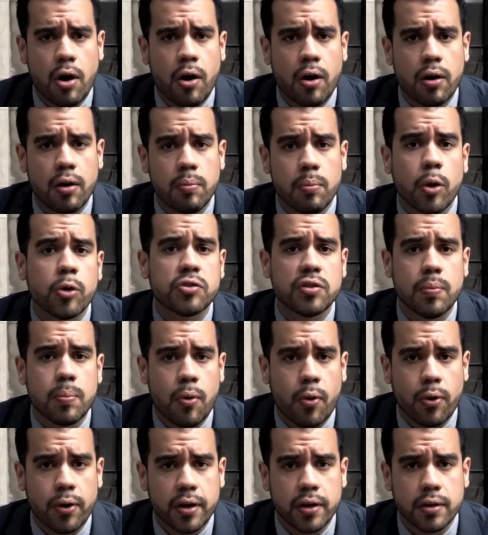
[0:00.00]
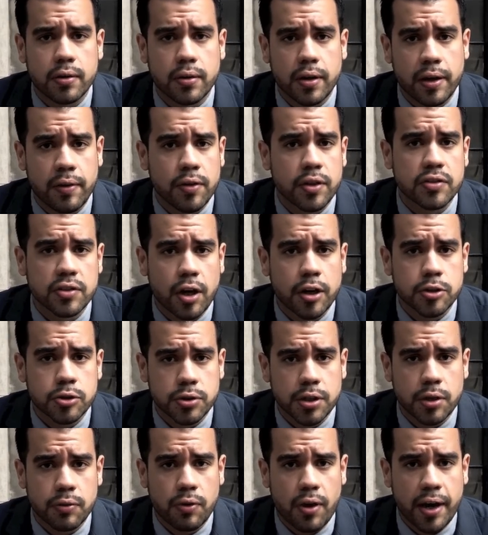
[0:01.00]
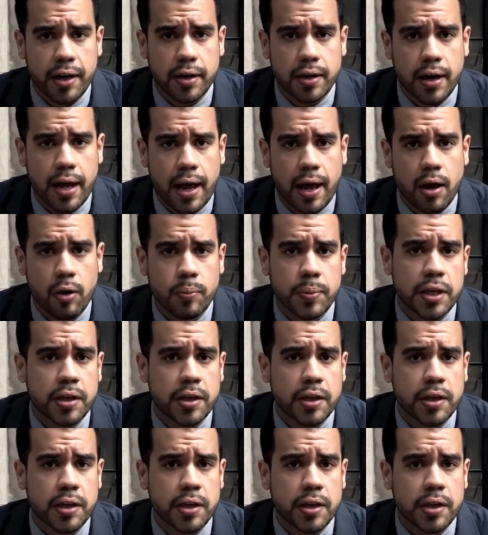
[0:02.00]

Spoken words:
are most important in this country right now,